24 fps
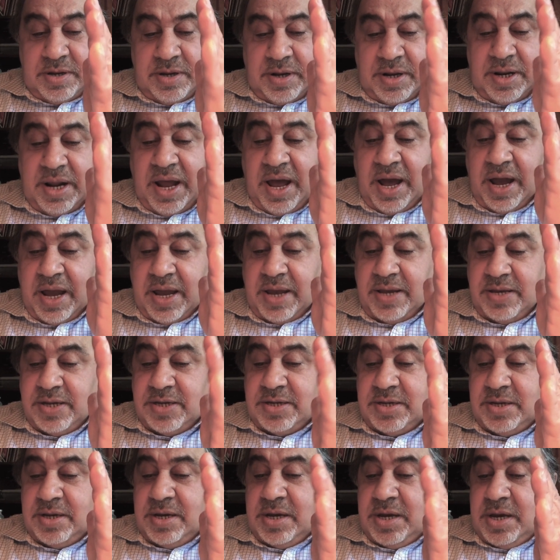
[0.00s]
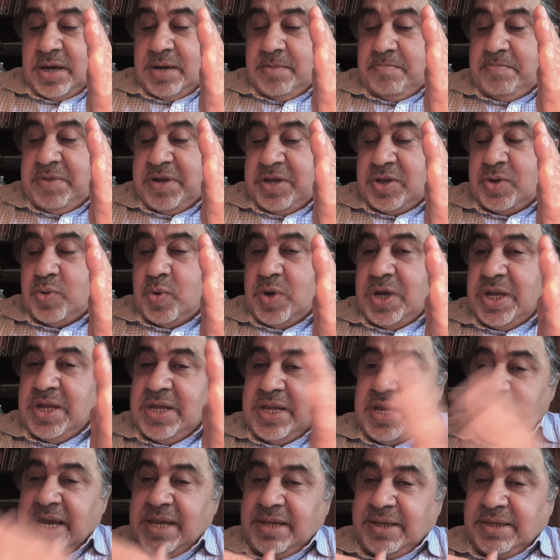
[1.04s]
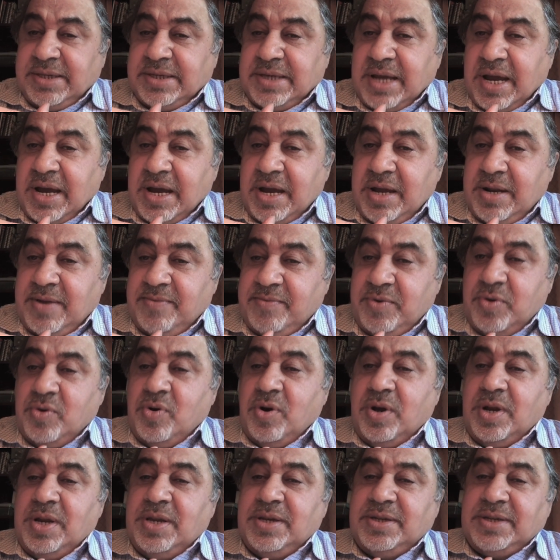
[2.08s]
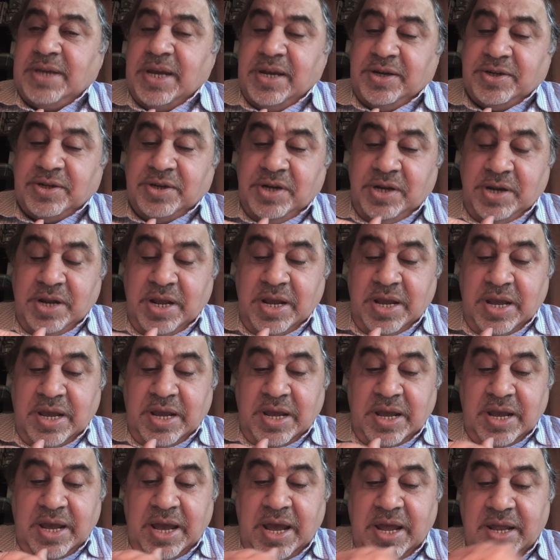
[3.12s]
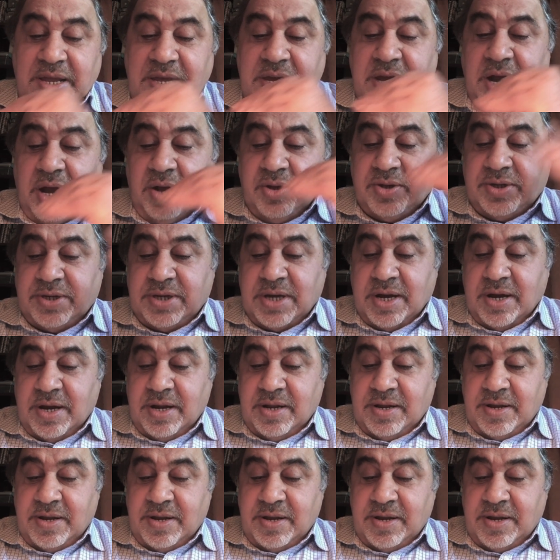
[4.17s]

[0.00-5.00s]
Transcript: lines between the inside of the organization and the outside.